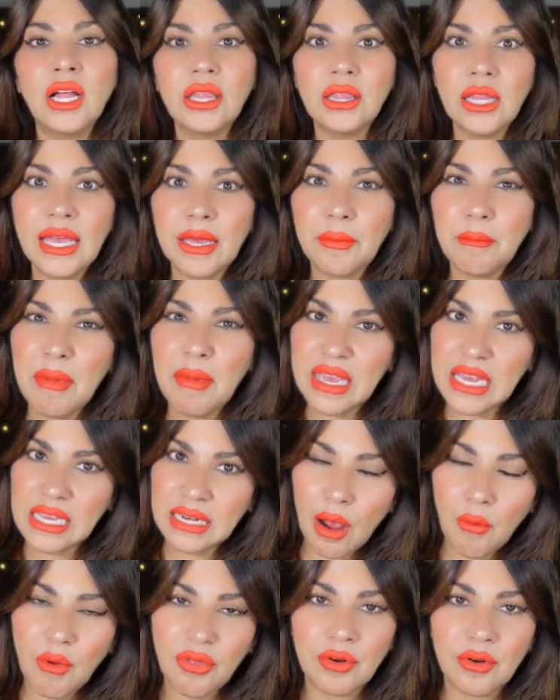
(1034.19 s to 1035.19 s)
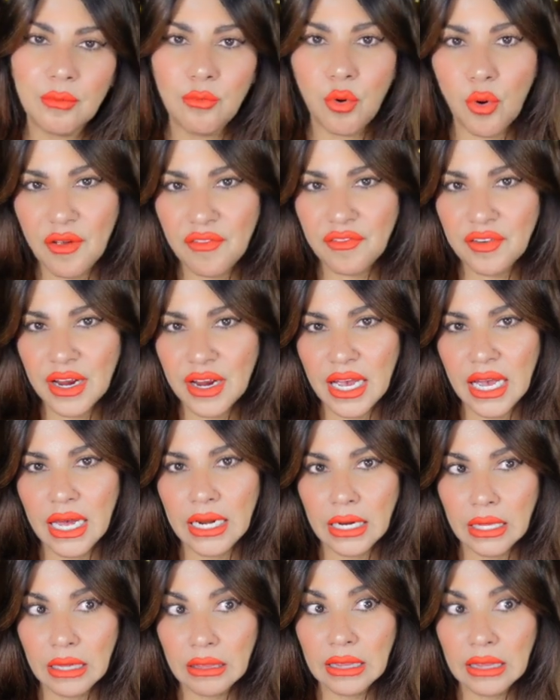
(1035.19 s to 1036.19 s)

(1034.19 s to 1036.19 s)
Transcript: like making out with her boyfriend,